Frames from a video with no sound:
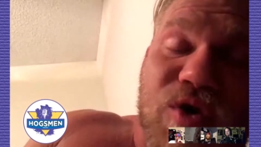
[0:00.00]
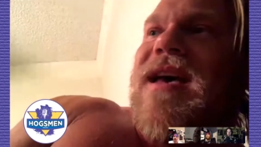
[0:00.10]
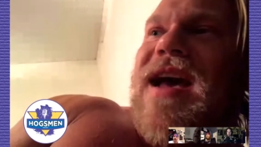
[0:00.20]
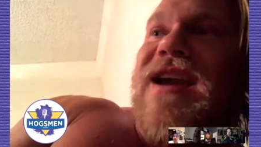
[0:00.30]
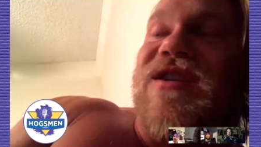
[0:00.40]
And
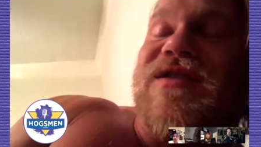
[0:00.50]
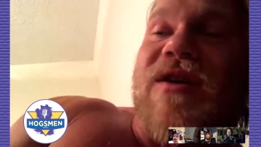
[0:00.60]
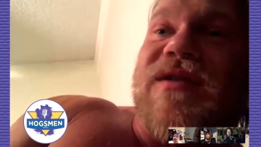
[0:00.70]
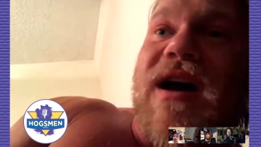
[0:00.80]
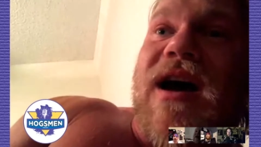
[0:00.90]
he just goes,
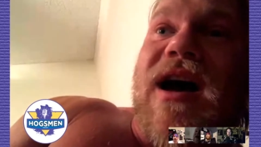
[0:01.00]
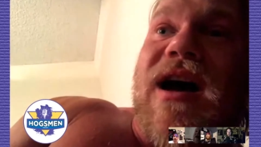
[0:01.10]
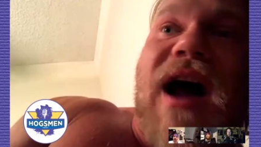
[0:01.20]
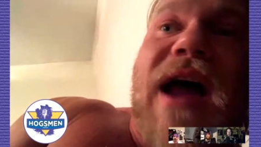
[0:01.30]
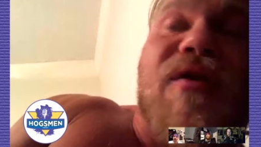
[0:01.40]
uh,
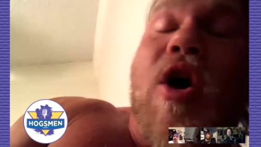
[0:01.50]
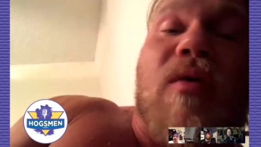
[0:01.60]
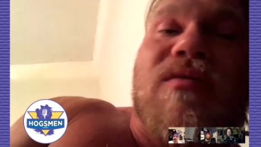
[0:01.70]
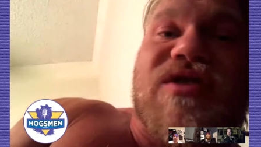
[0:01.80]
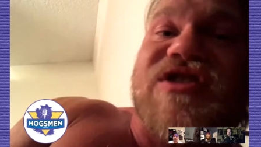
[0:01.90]
I don't know.
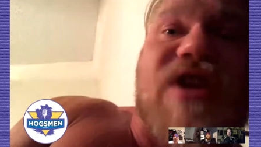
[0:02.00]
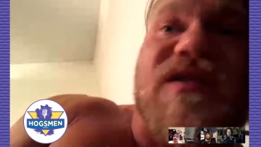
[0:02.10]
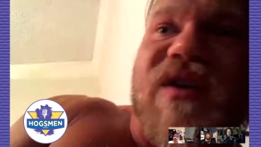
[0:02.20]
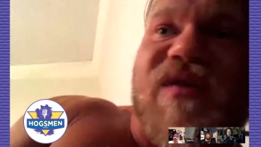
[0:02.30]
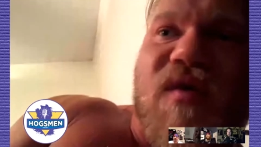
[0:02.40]
Just call stuff
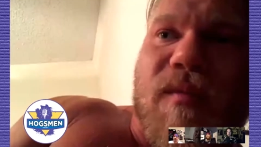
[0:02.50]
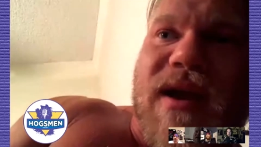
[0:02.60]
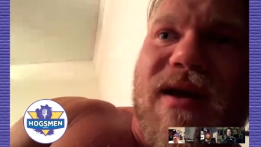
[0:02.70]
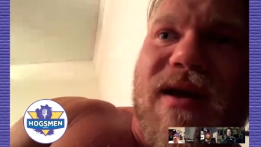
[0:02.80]
for me.